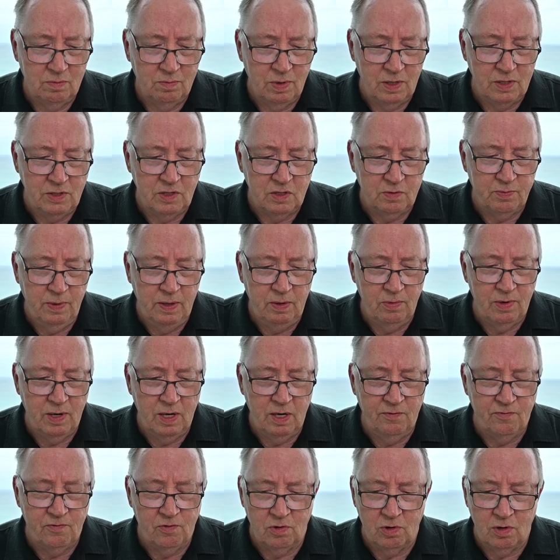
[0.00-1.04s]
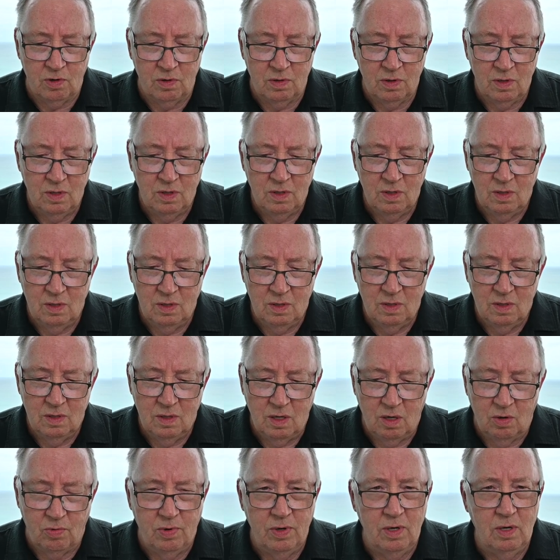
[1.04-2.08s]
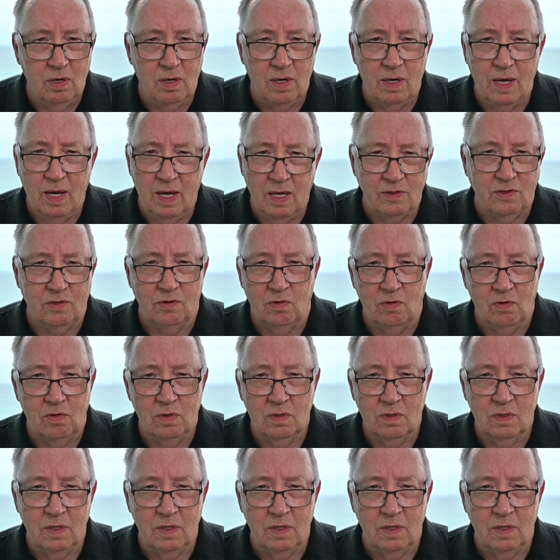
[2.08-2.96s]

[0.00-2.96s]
But just be ready for a real hassle,